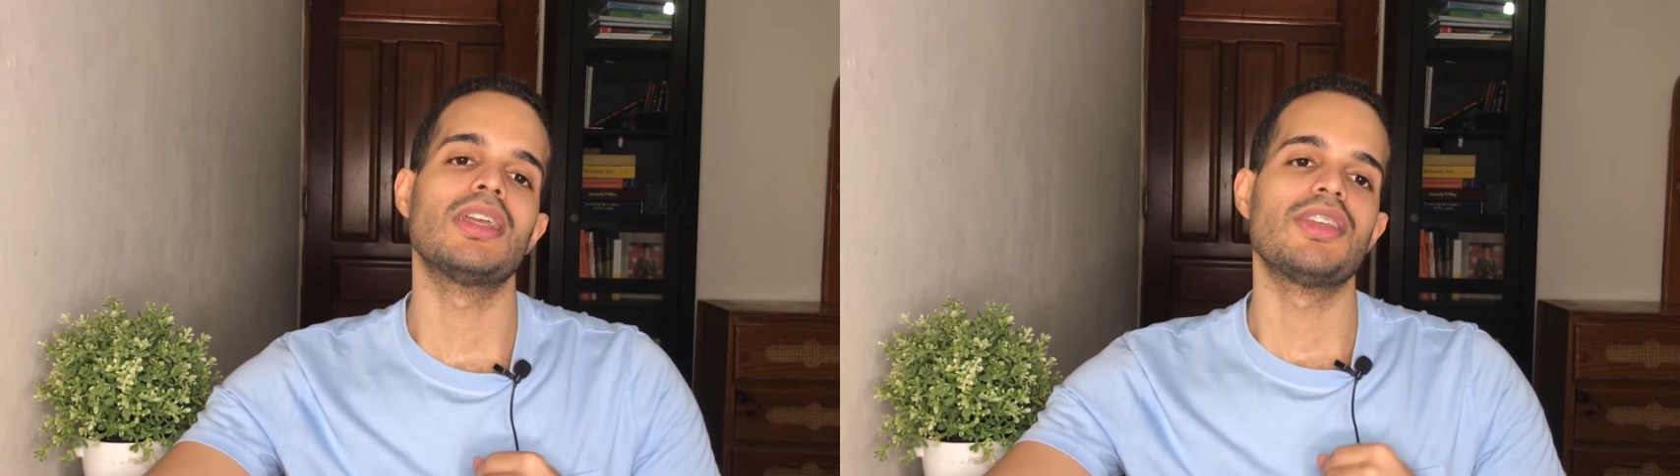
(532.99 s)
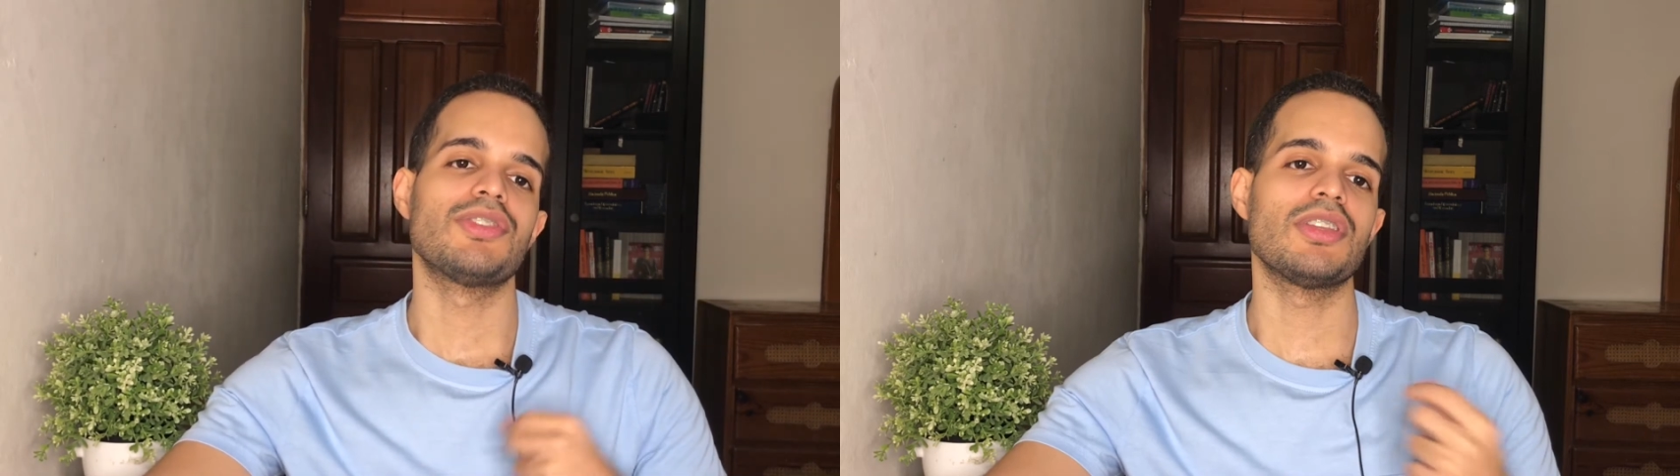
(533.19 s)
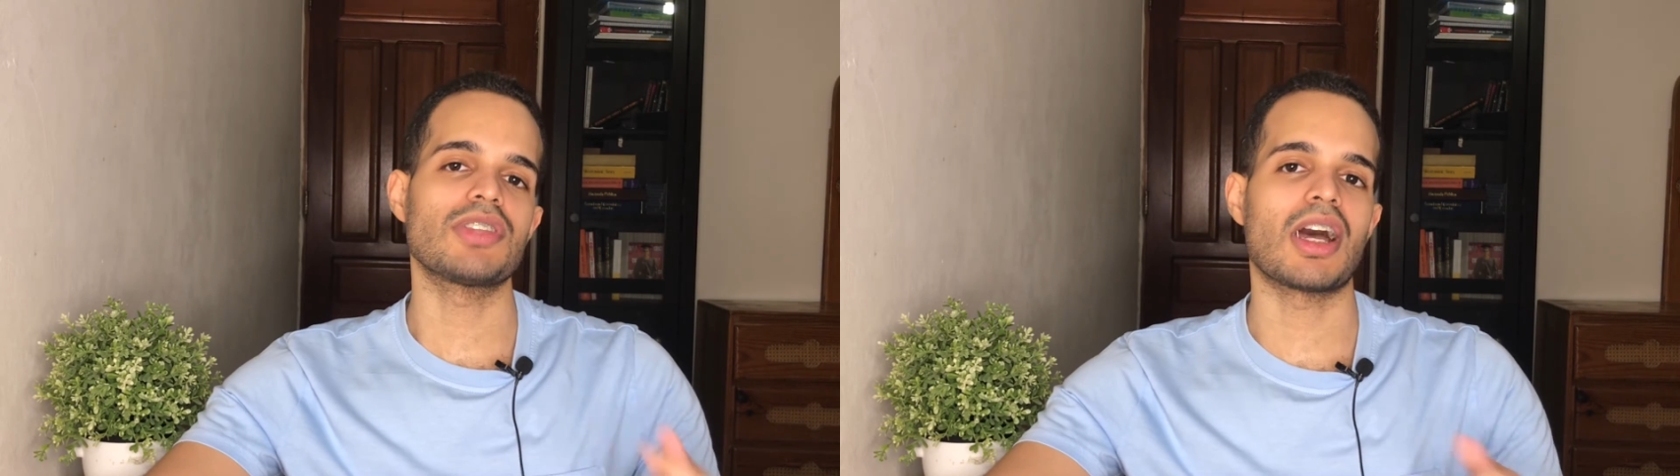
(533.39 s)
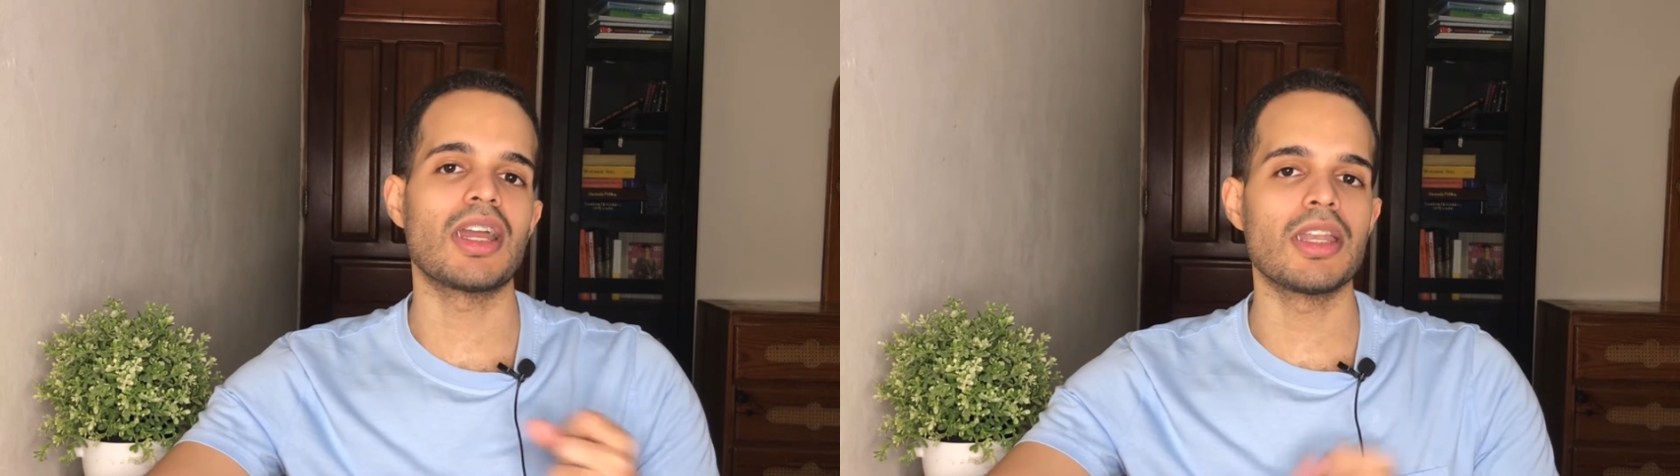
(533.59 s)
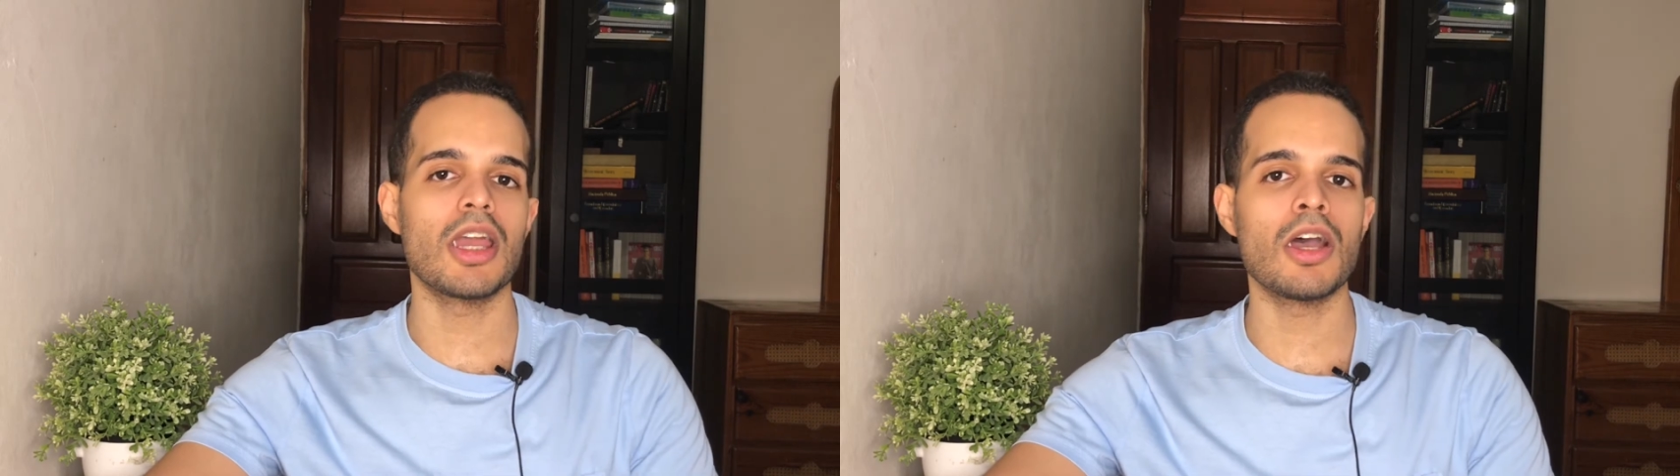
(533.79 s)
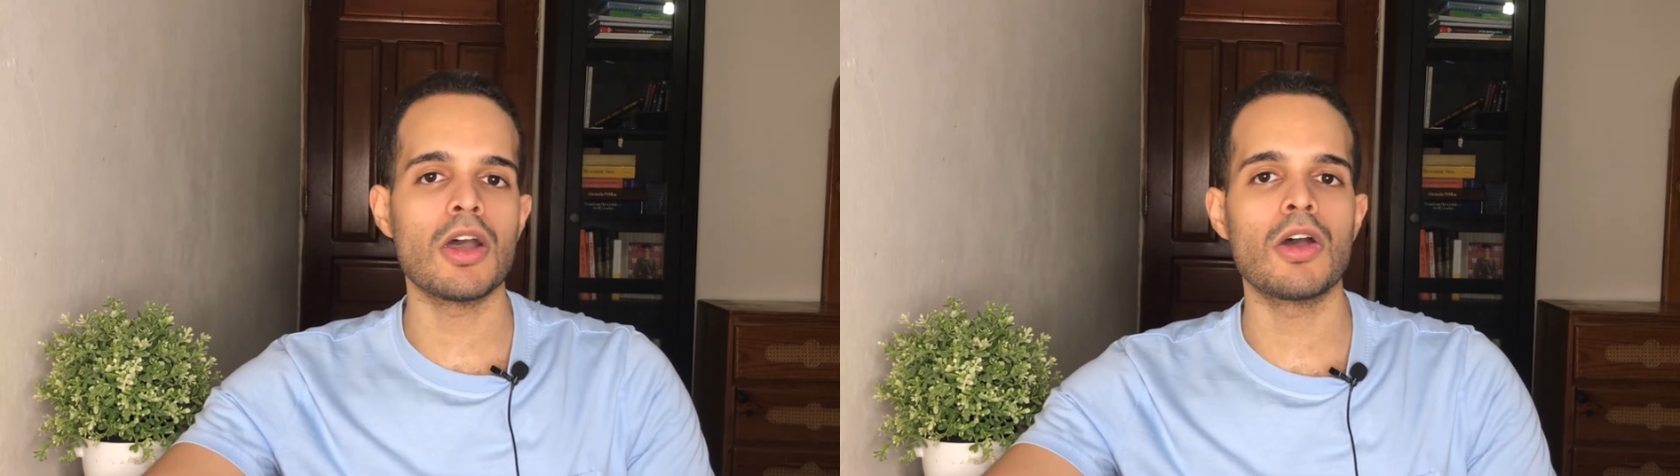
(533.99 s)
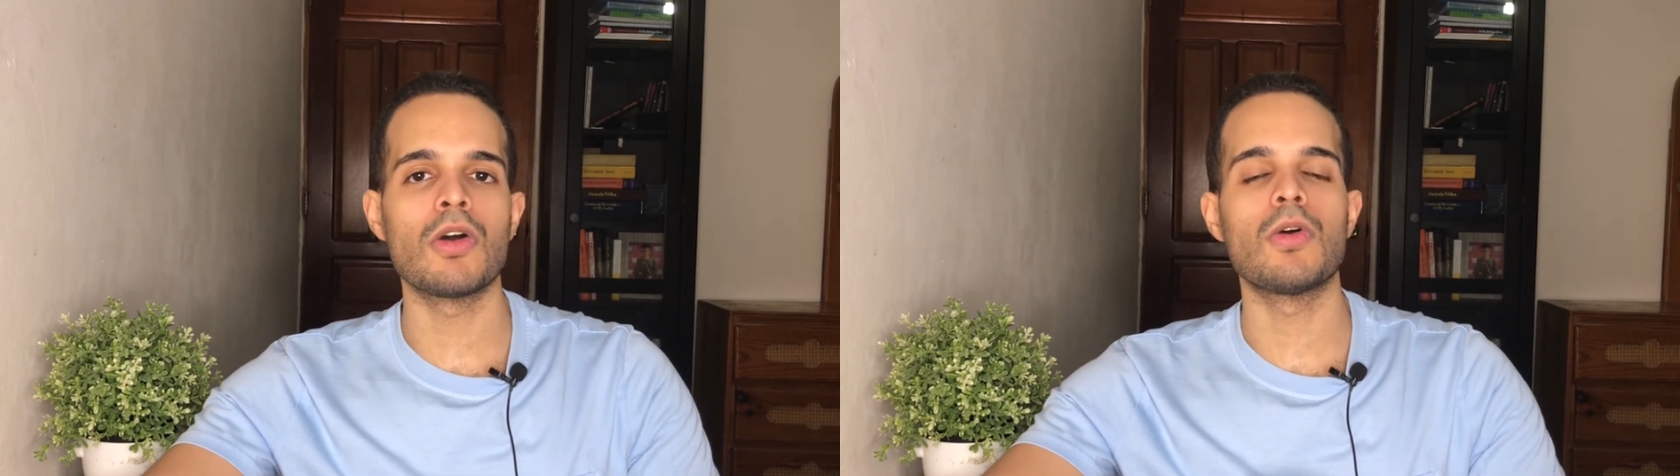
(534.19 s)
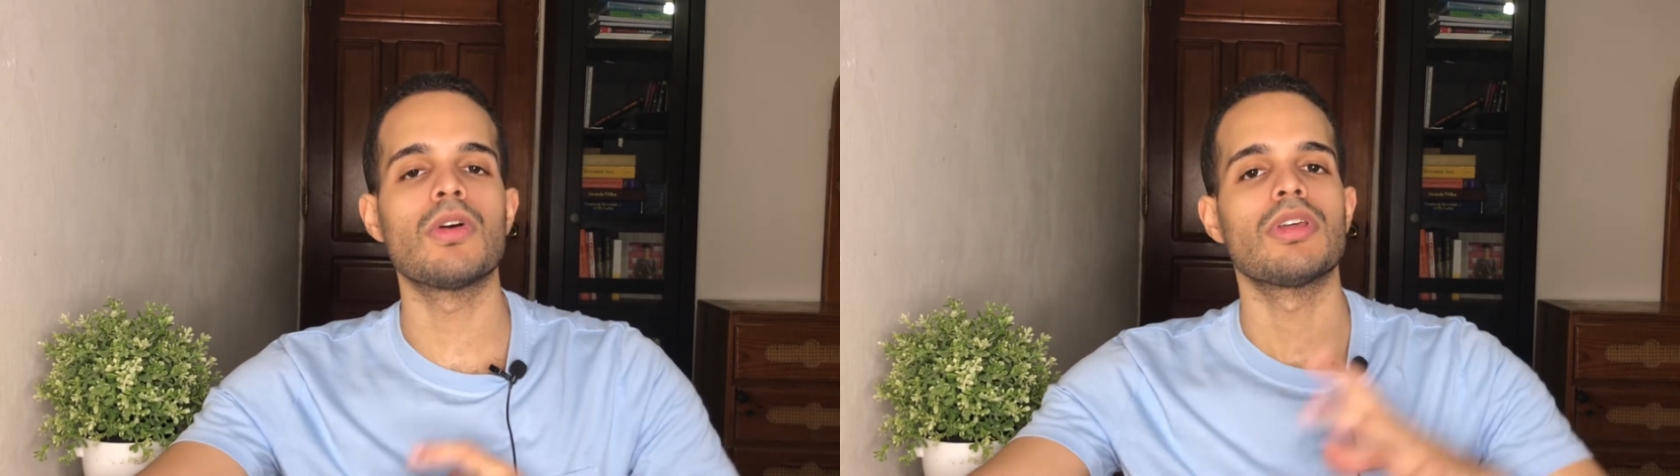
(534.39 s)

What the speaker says: since I know